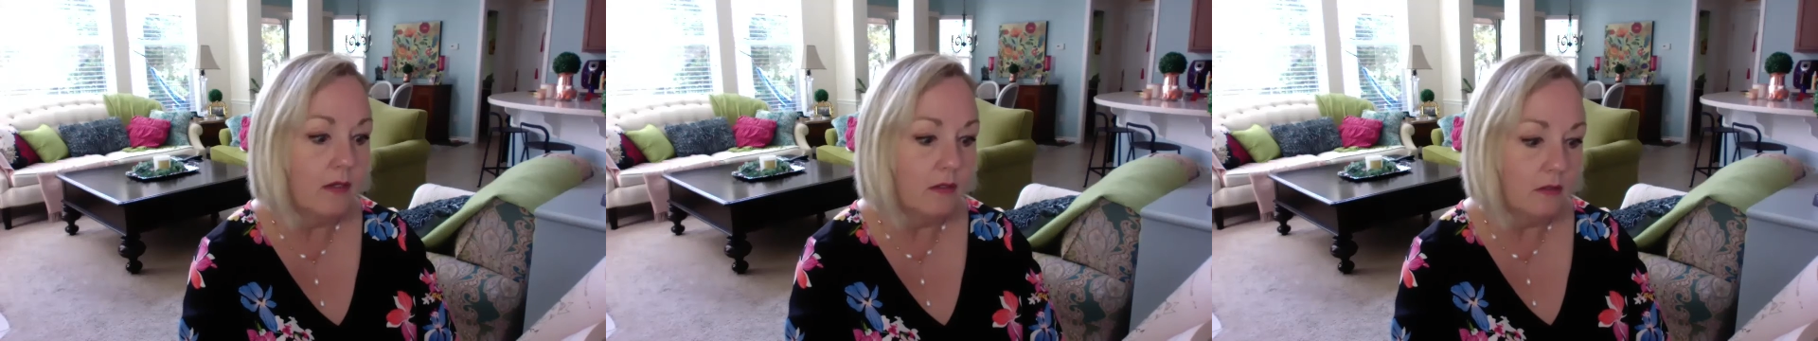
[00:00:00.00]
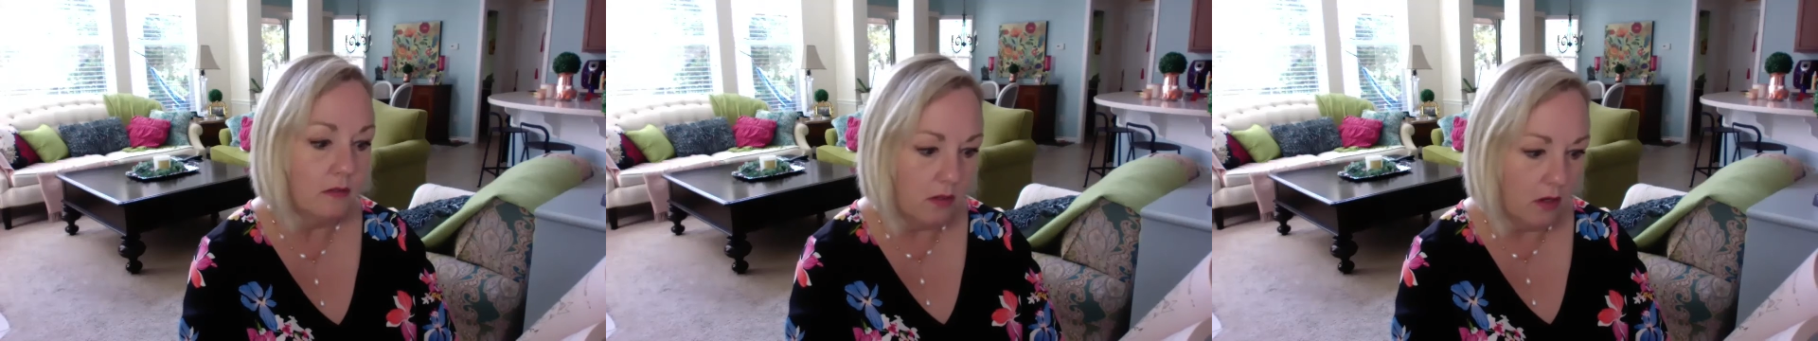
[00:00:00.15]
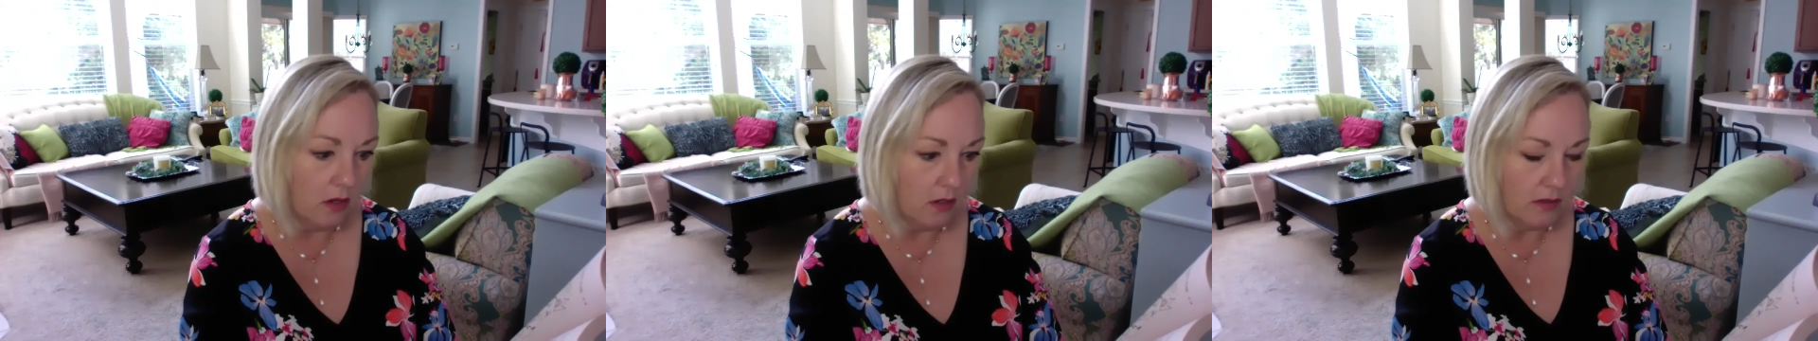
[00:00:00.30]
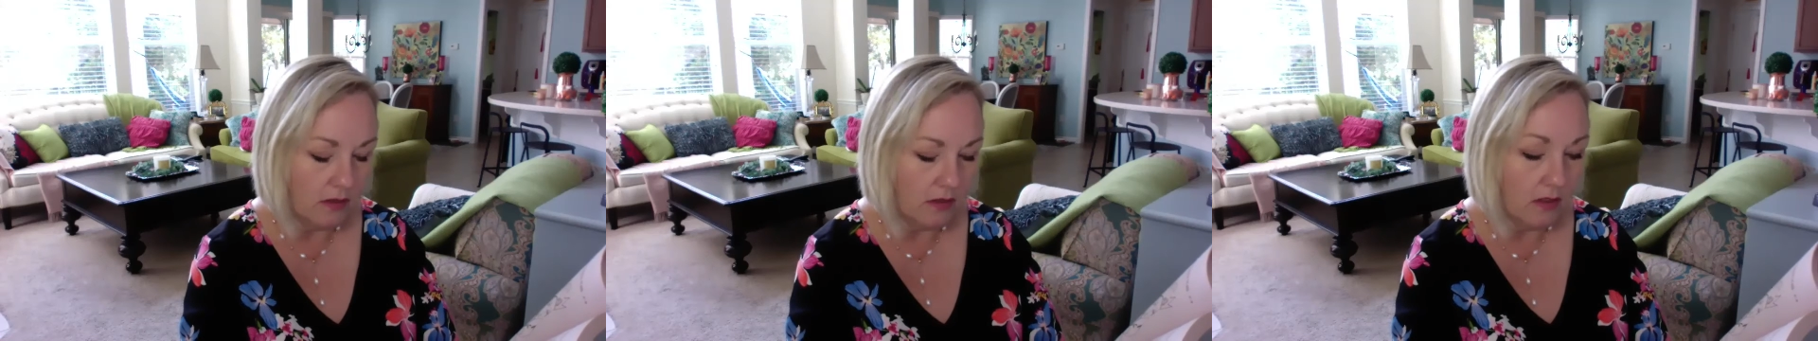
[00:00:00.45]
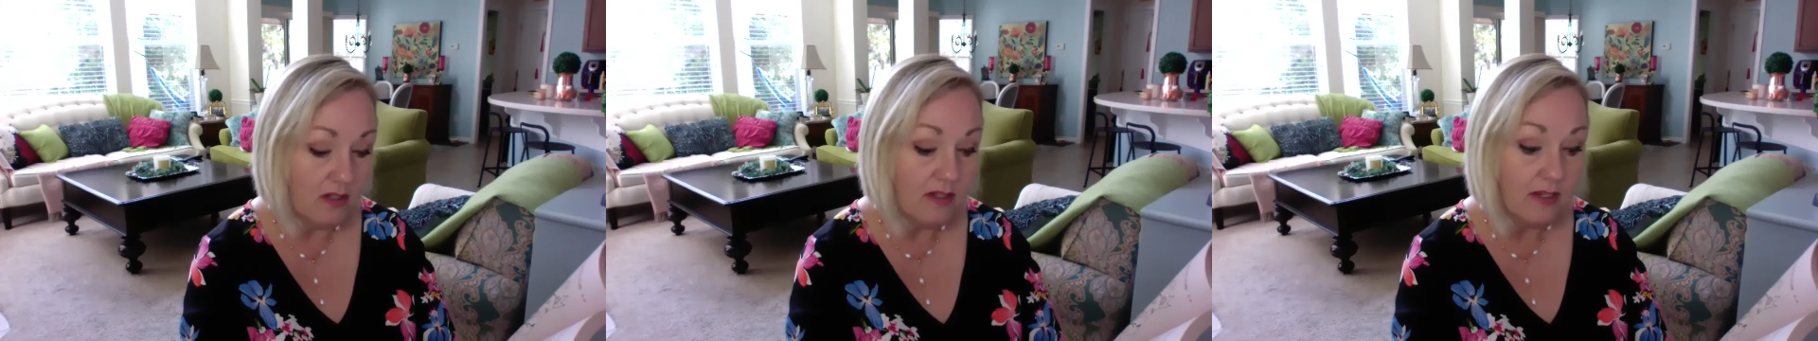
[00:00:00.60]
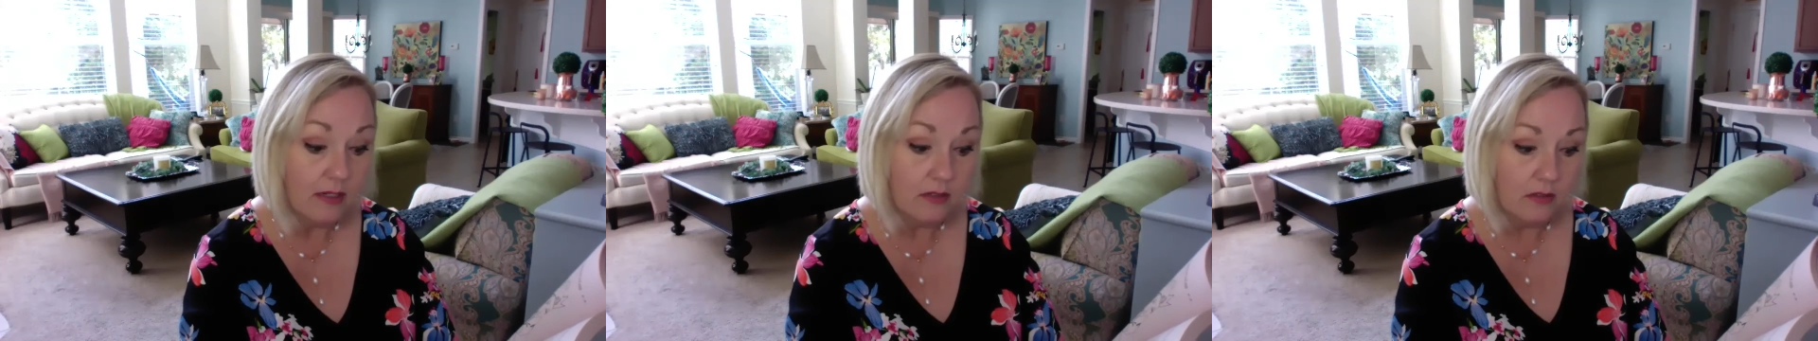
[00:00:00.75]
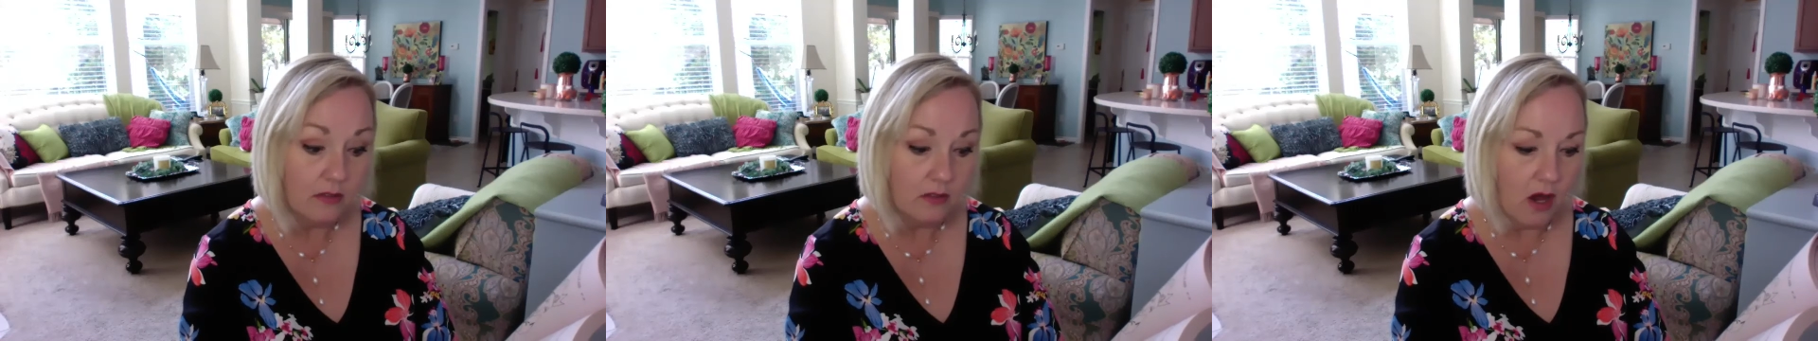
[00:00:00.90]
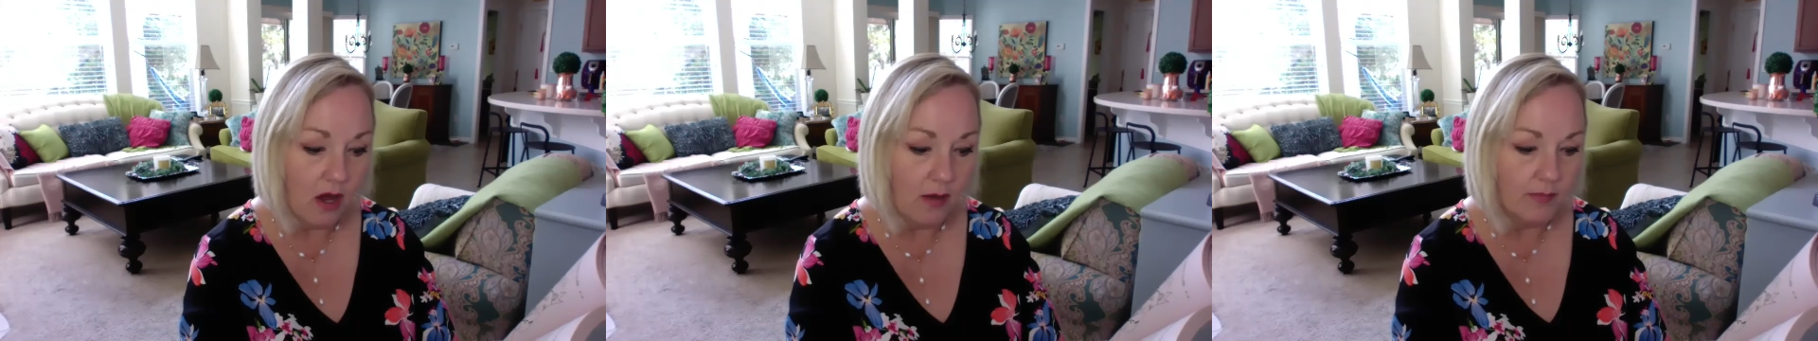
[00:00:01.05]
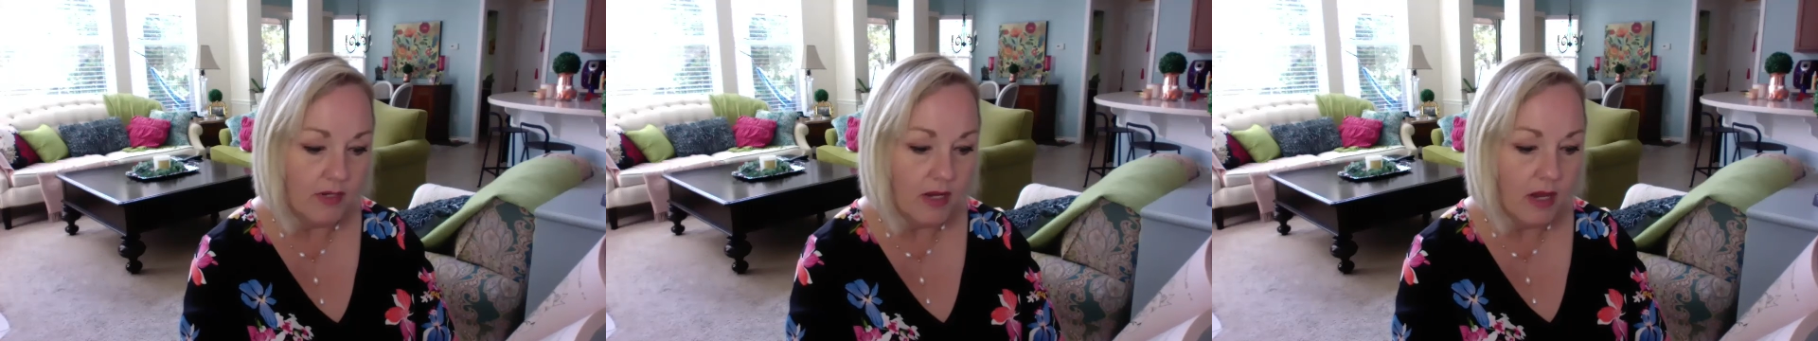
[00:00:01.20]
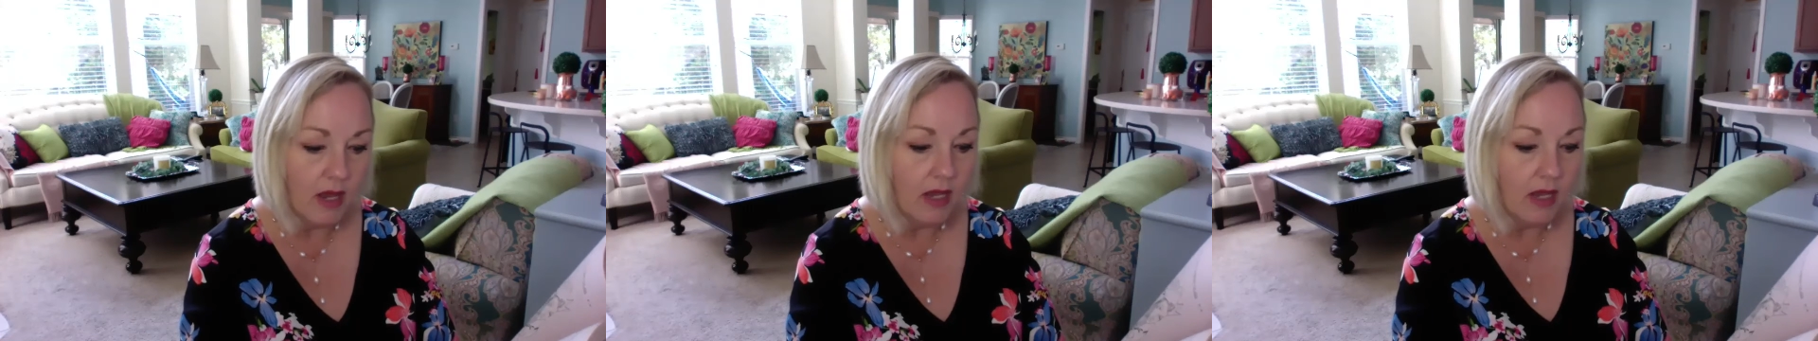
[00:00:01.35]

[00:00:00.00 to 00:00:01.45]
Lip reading: exhausted, they stopped,